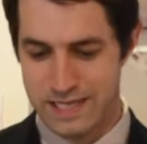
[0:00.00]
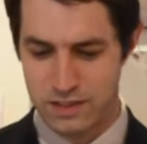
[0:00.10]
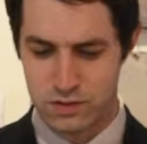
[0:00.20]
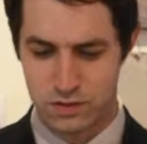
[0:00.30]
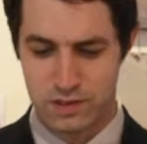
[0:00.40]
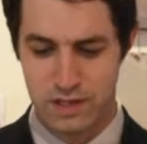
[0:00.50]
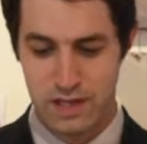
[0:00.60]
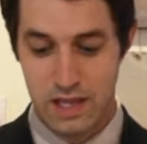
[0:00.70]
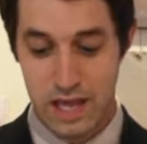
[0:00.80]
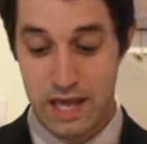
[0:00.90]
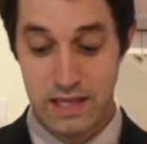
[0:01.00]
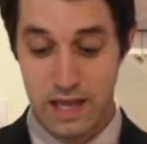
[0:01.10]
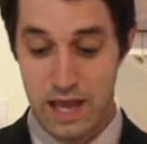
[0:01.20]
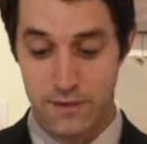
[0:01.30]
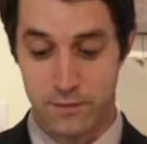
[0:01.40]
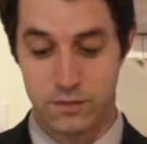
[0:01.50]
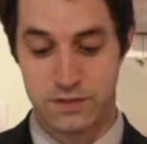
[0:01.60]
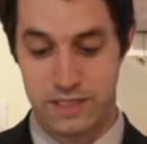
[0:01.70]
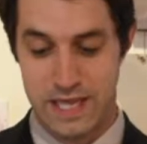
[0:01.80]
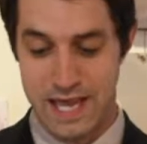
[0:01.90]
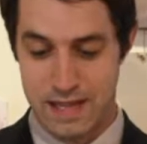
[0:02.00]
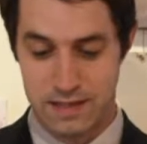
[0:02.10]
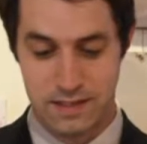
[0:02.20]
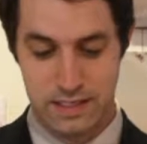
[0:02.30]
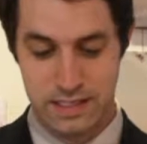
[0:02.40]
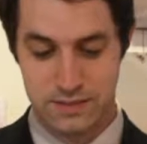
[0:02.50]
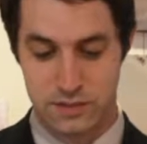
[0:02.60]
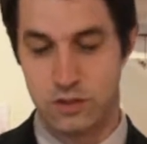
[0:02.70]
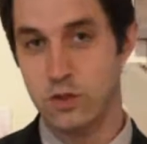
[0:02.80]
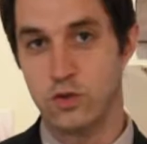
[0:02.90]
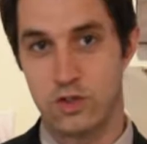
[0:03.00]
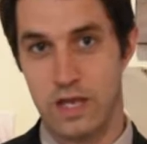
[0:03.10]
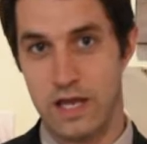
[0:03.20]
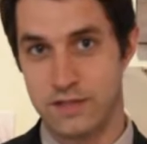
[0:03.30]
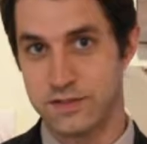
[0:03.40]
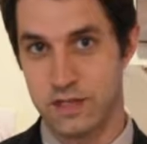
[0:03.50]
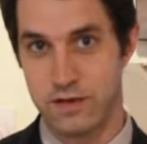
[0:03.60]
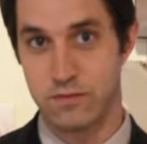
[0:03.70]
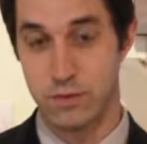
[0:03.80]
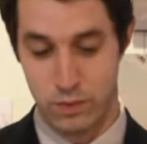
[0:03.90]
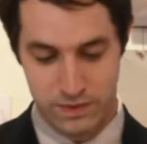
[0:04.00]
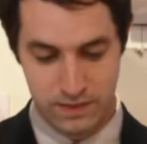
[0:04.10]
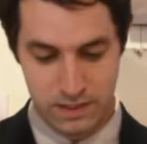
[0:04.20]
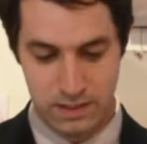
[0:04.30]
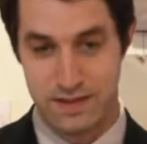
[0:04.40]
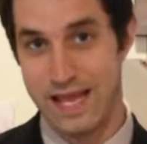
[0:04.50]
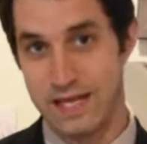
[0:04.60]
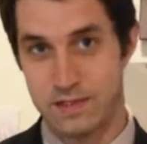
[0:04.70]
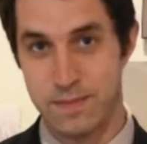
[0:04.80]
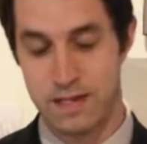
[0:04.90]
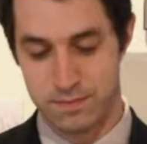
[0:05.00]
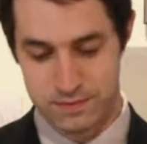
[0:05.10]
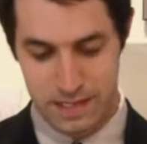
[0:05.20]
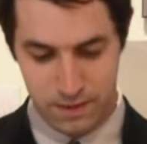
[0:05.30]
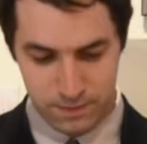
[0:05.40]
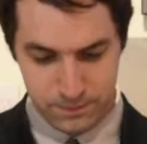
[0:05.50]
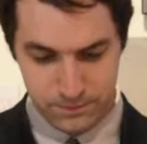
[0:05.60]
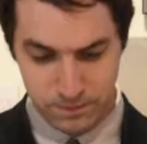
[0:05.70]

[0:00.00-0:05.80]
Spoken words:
hindered any efforts to end institutionalized slavery within the antebellum South.